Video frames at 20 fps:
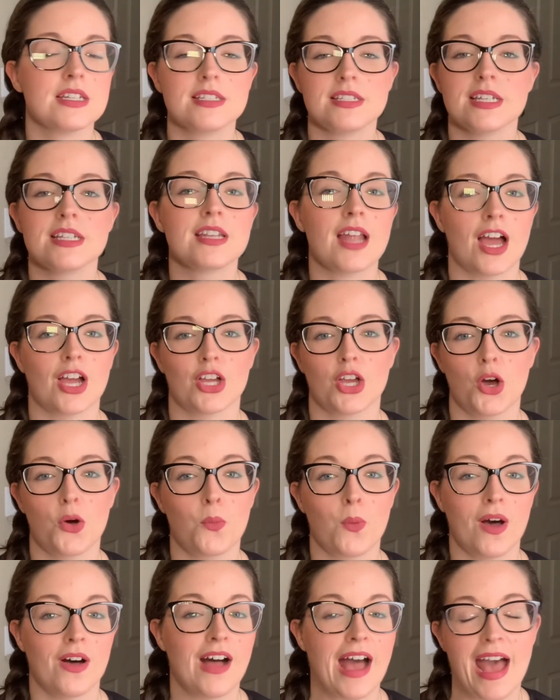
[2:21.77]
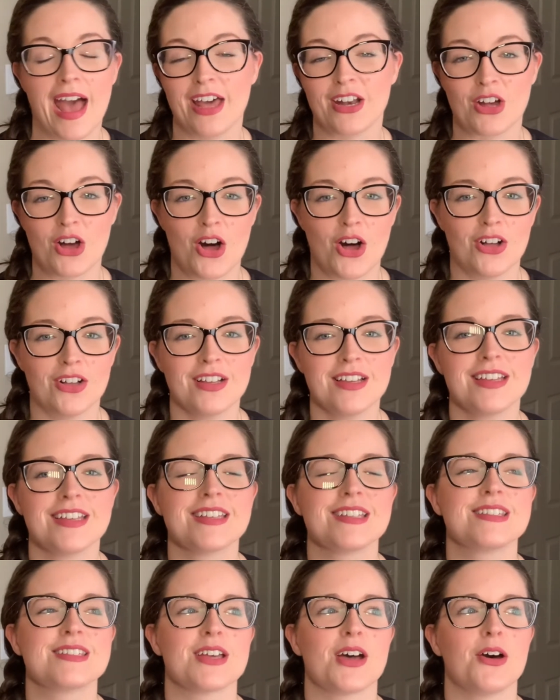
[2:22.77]
Did not go well at all,
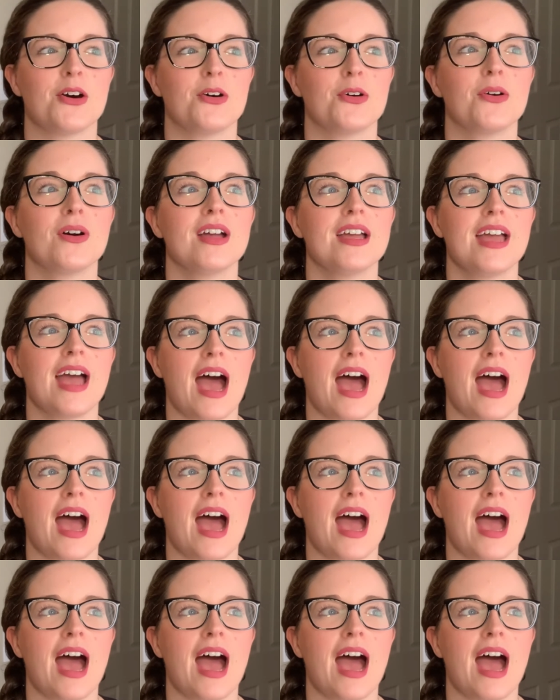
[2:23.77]
so